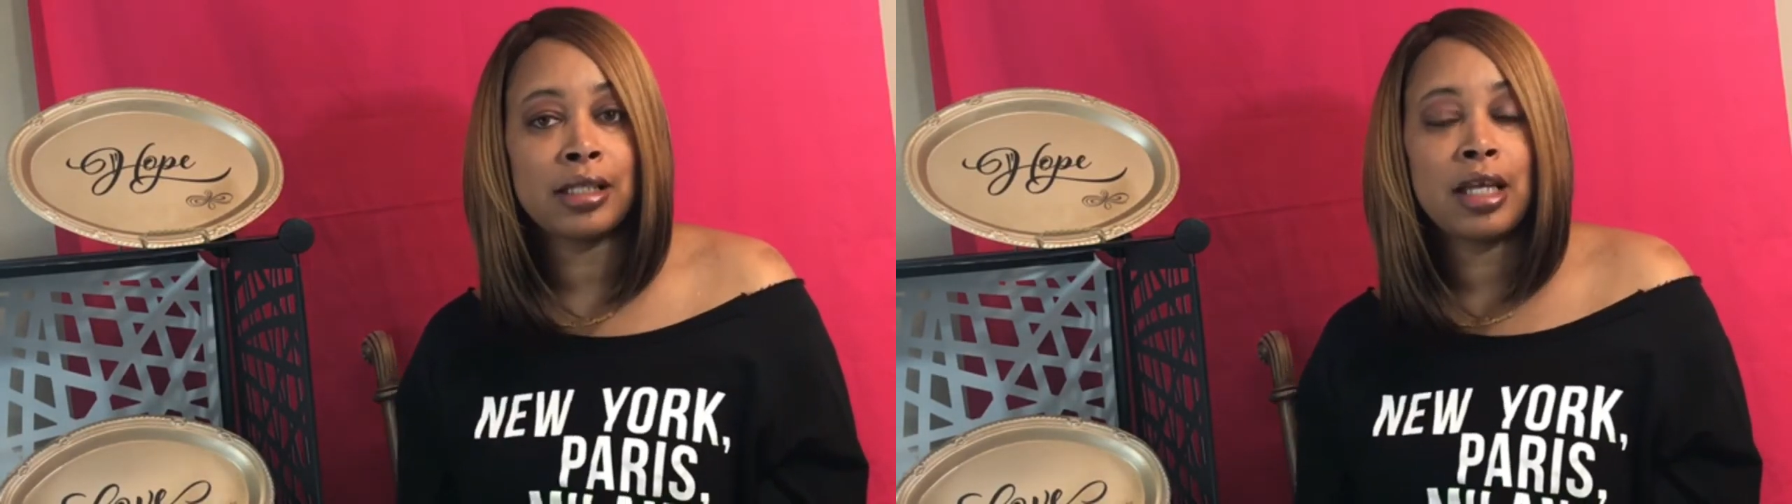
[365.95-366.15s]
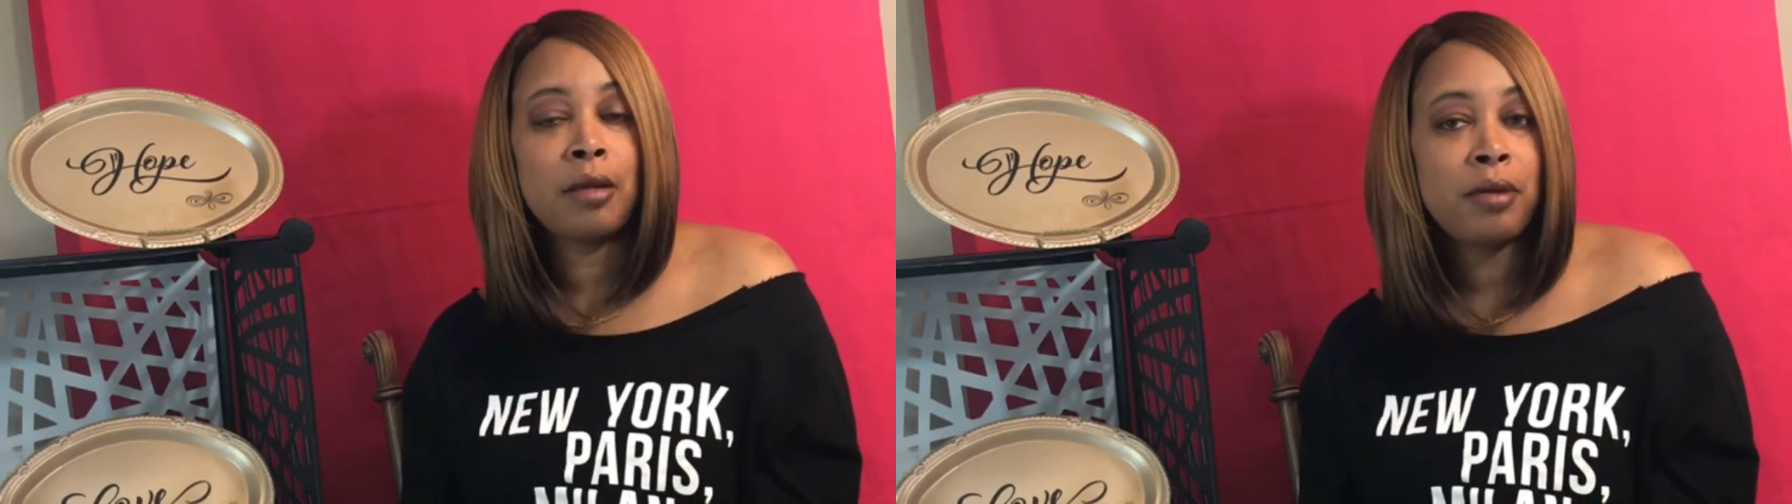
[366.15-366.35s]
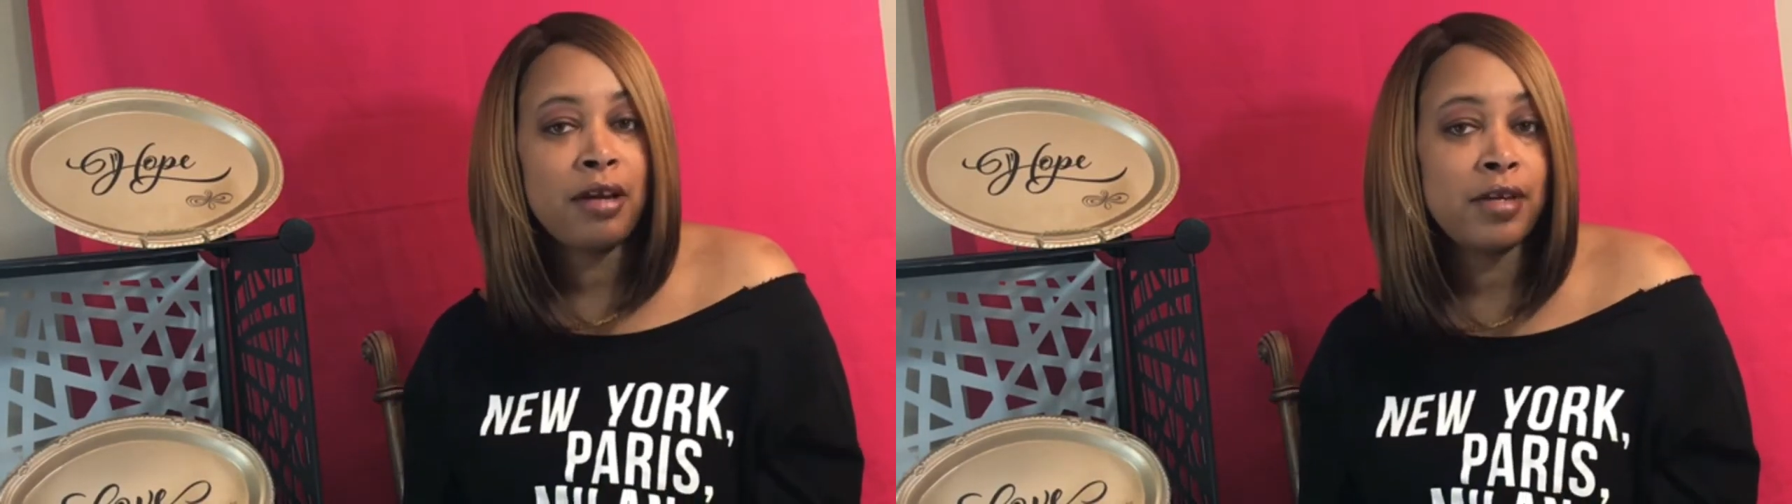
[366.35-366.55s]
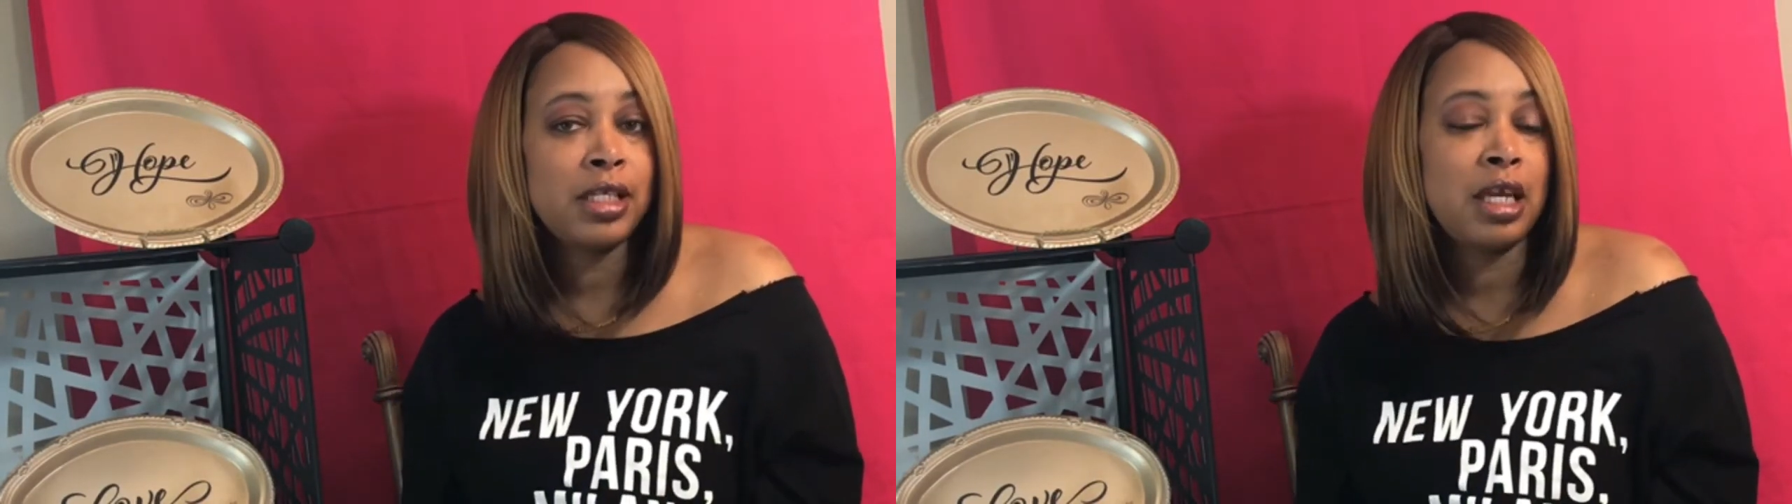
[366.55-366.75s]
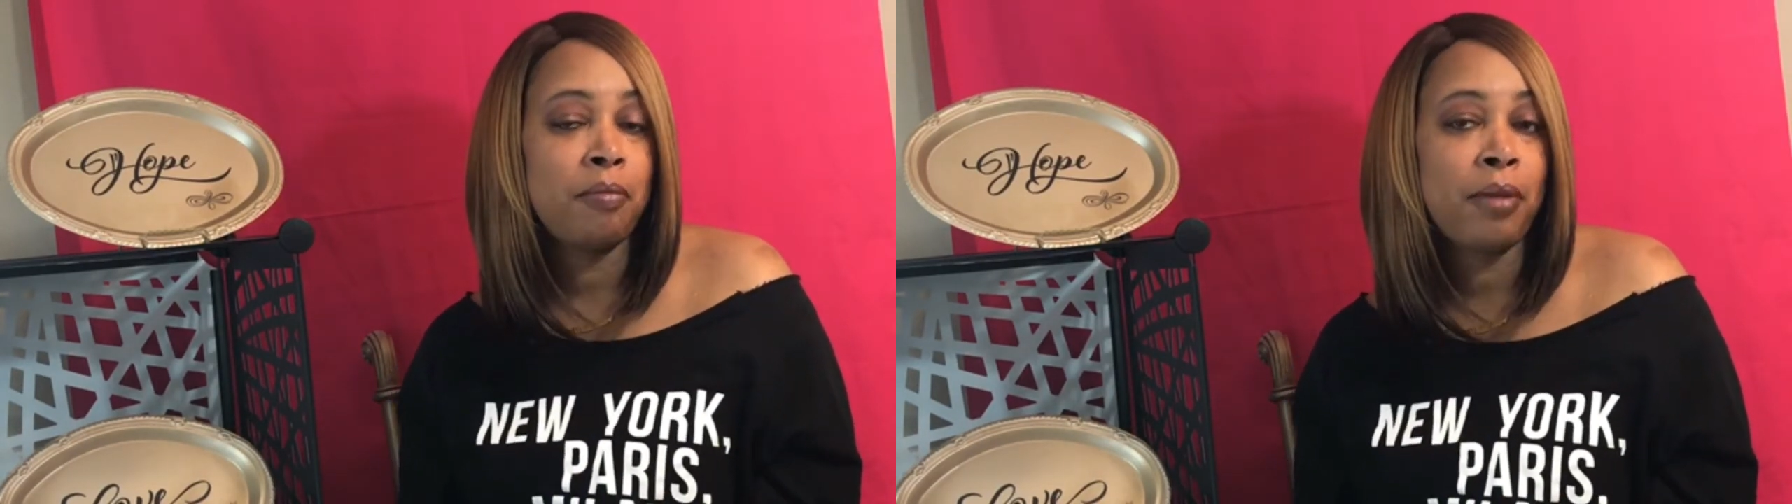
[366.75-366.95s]
and the
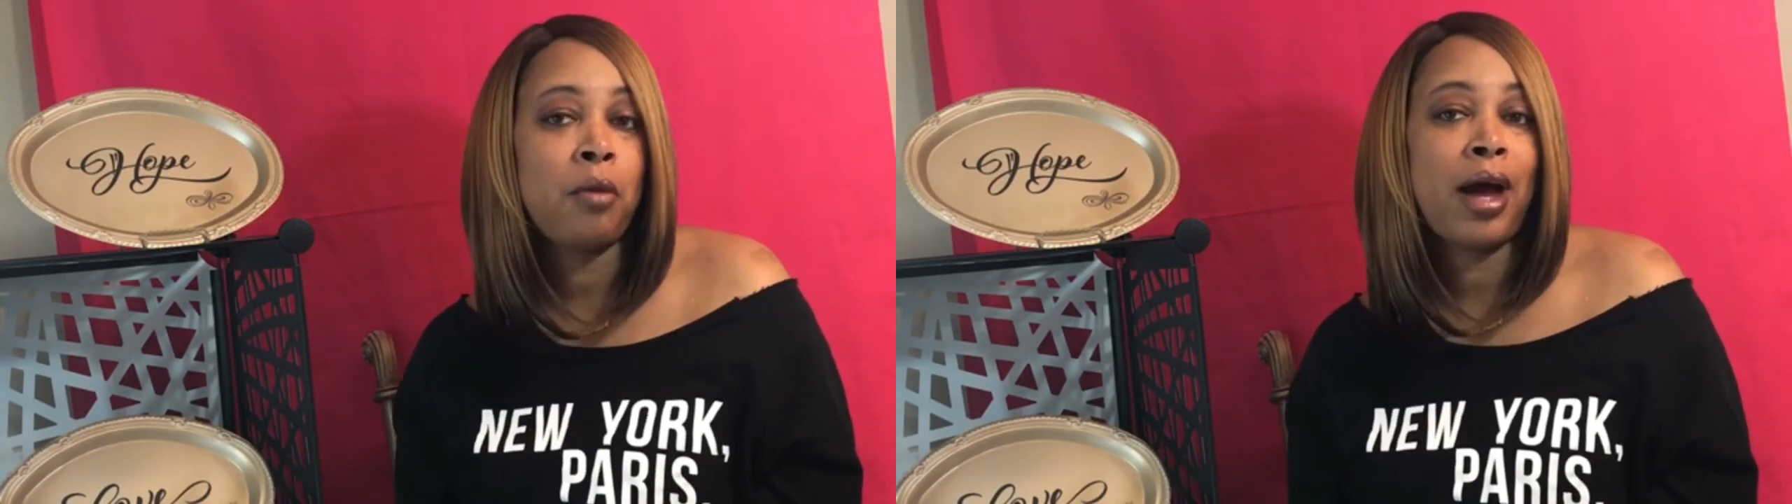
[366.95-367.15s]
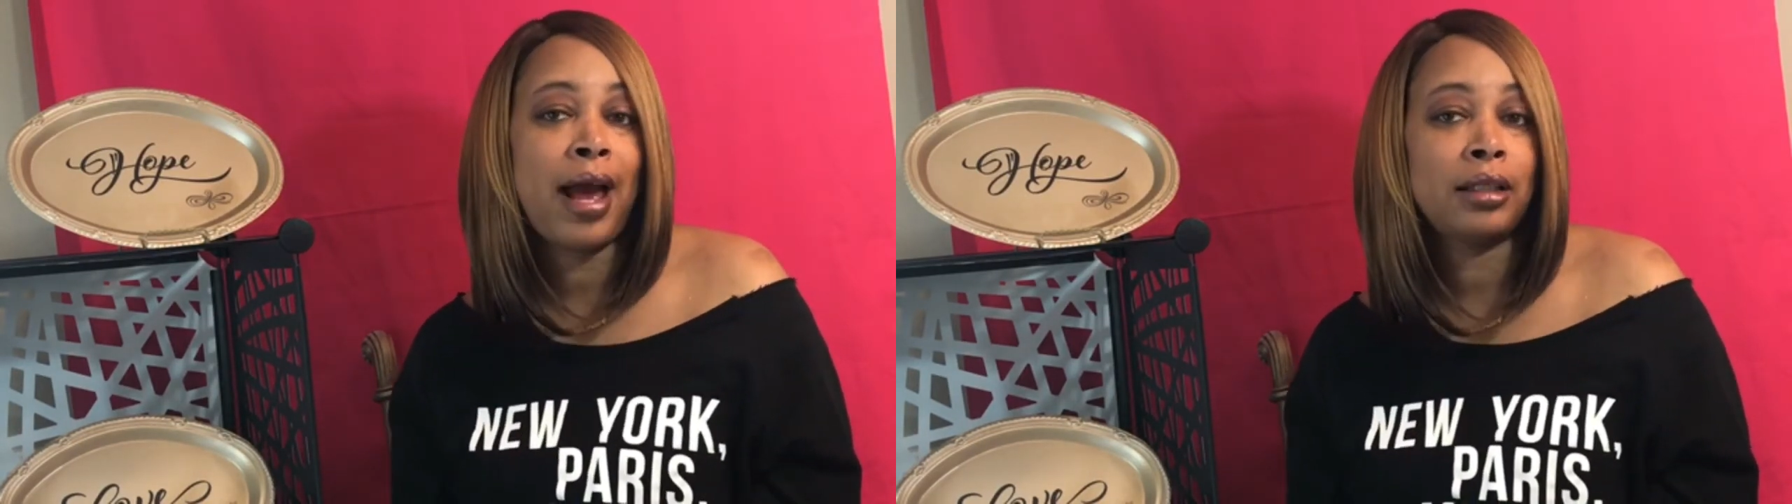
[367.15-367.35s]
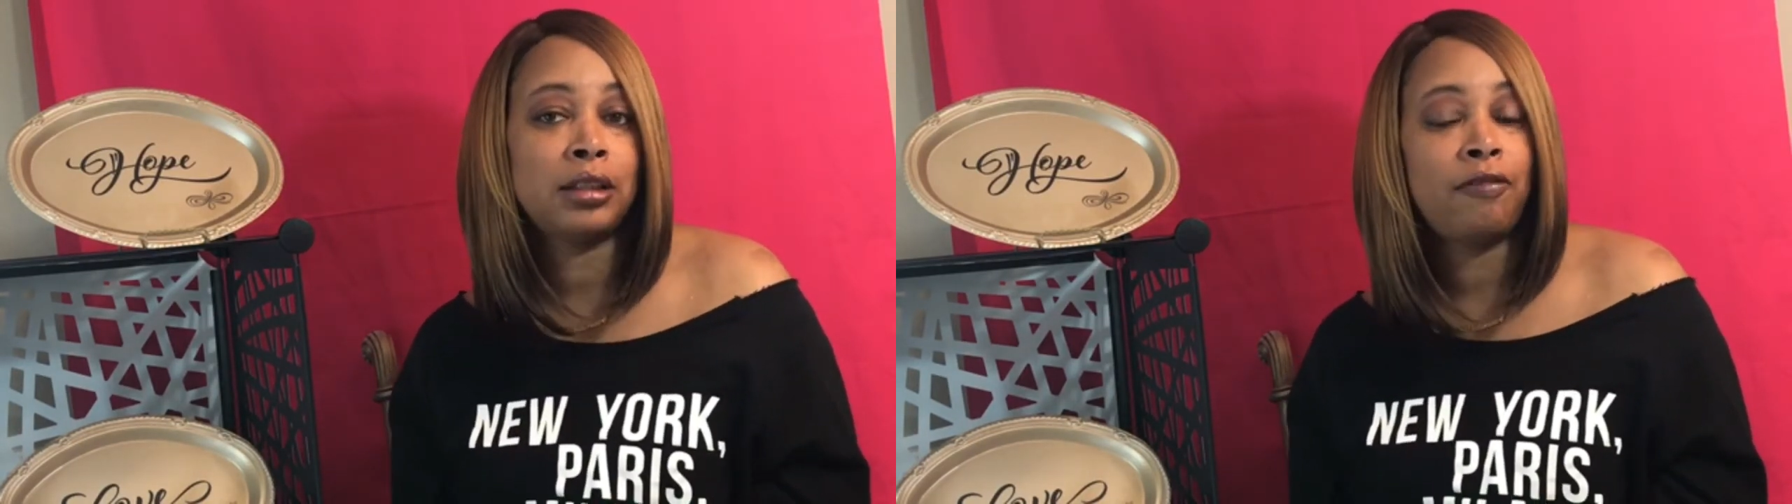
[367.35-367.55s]
PVC pipe will actually